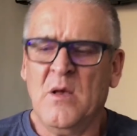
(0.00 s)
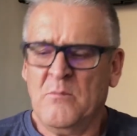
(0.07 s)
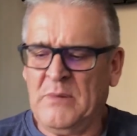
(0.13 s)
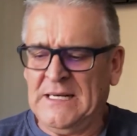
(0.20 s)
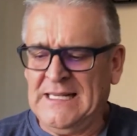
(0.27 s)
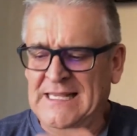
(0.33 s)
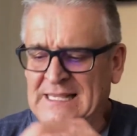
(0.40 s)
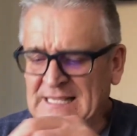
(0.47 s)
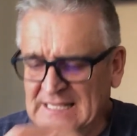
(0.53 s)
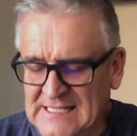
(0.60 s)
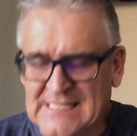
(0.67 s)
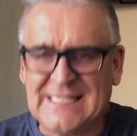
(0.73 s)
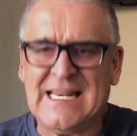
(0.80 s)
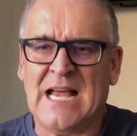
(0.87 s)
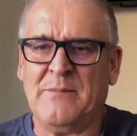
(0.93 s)
But
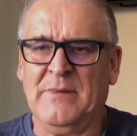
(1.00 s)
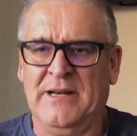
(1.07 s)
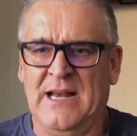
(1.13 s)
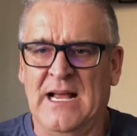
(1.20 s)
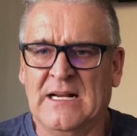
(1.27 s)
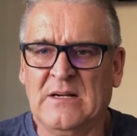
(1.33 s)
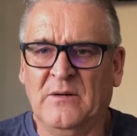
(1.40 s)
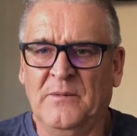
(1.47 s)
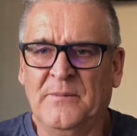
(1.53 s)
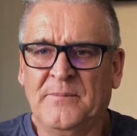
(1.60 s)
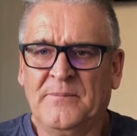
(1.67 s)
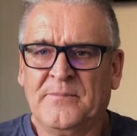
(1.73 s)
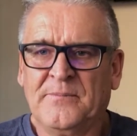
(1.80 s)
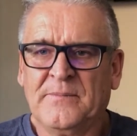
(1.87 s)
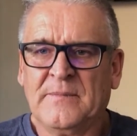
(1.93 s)
this tabernacle
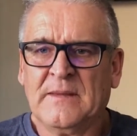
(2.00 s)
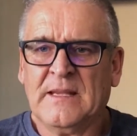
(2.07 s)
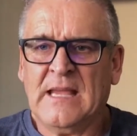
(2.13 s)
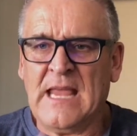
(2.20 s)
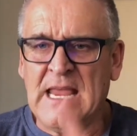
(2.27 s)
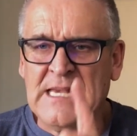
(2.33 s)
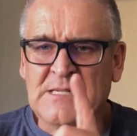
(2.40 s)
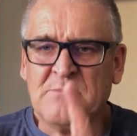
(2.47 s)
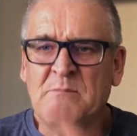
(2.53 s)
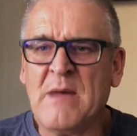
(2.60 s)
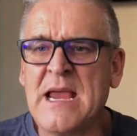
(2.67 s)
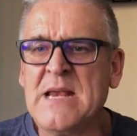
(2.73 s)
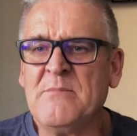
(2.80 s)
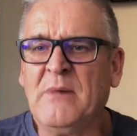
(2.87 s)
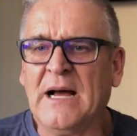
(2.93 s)
is
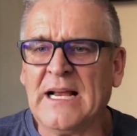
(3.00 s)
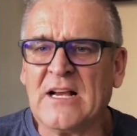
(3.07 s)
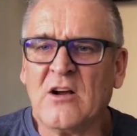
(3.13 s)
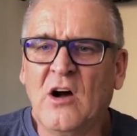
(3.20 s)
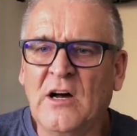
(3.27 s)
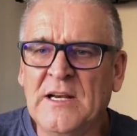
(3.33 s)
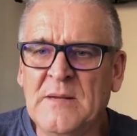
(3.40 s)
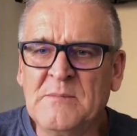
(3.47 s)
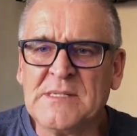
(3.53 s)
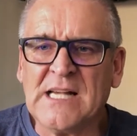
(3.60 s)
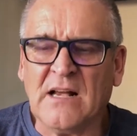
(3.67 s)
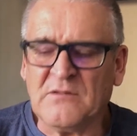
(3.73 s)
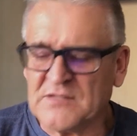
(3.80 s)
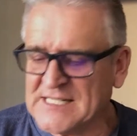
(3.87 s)
made by God himself,